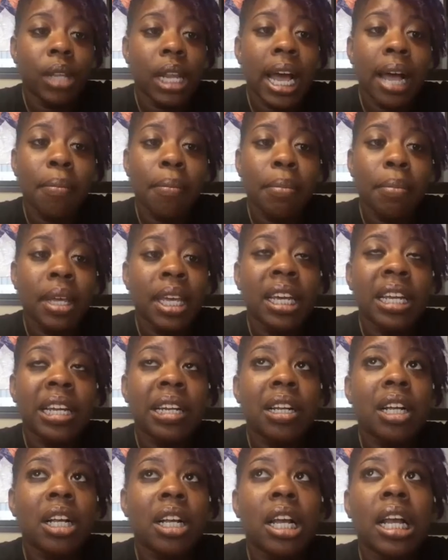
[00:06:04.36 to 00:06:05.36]
I
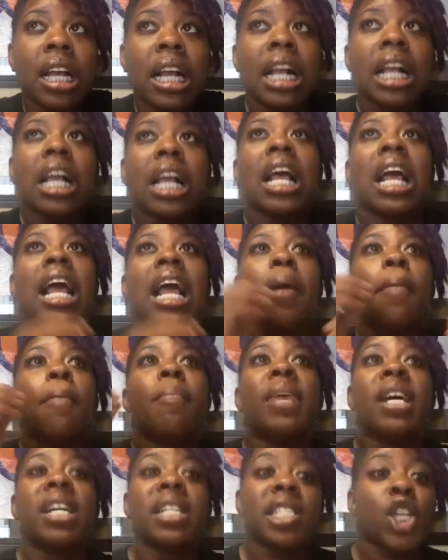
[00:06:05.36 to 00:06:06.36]
mean,
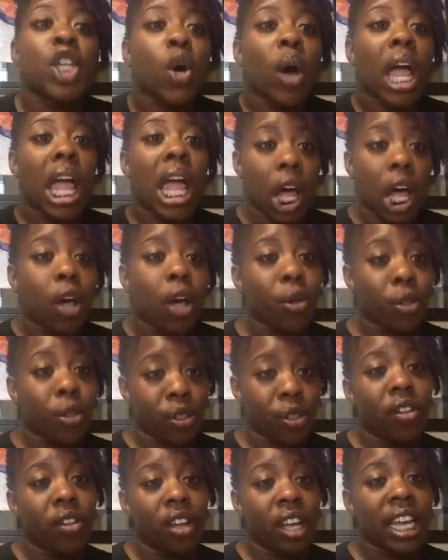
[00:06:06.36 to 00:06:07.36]
mental health
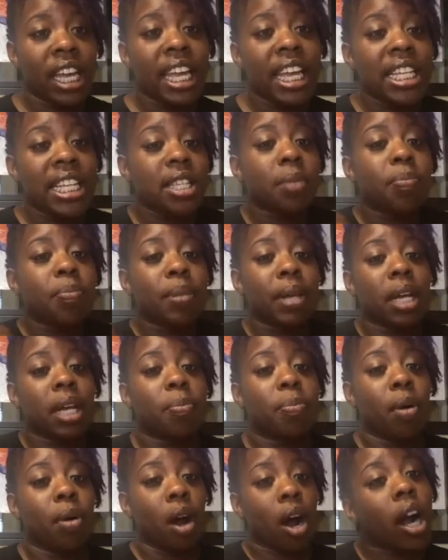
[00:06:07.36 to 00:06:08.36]
is a big
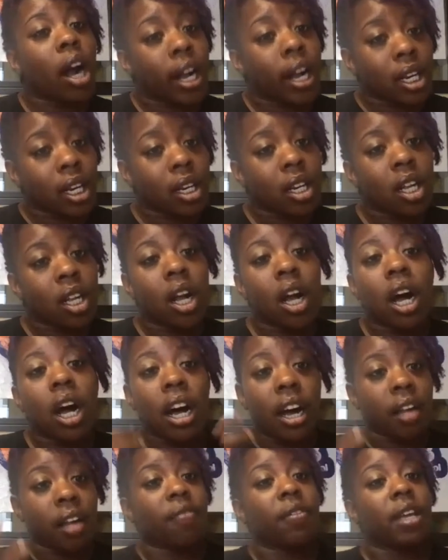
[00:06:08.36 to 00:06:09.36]
part
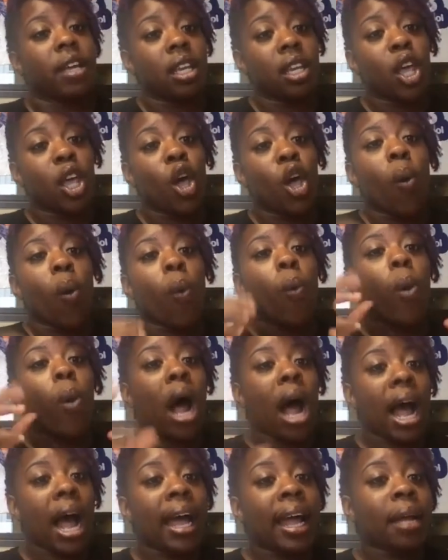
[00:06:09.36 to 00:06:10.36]
of it.
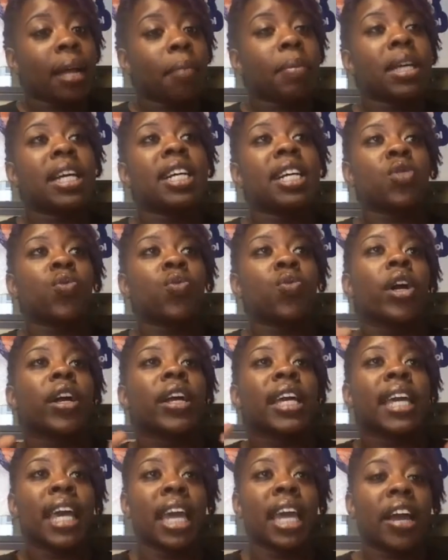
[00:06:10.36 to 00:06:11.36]
Why? Because we're
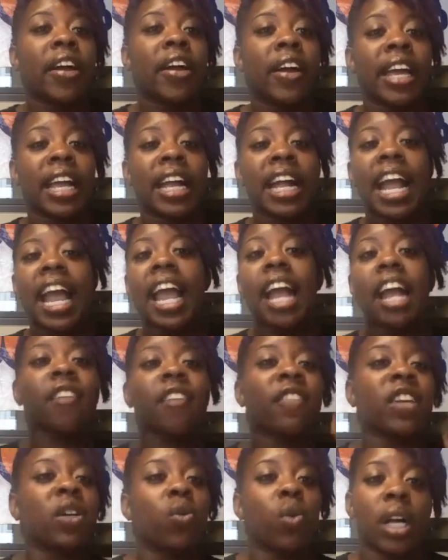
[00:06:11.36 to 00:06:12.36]
carrying
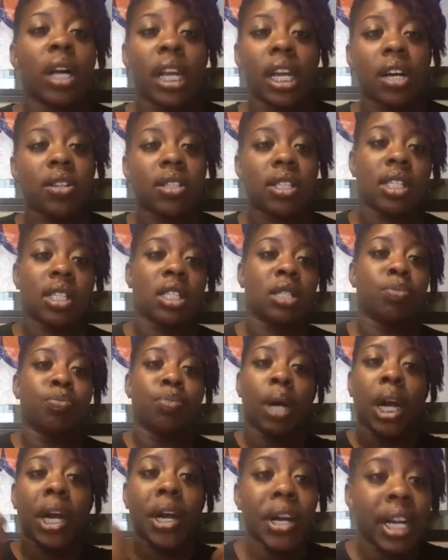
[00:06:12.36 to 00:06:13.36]
everyone else's
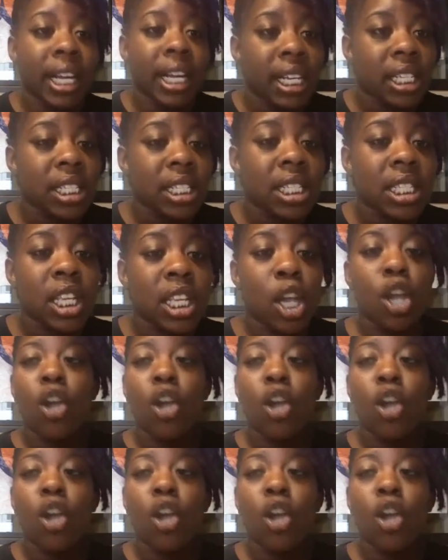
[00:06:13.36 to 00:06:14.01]
burdens.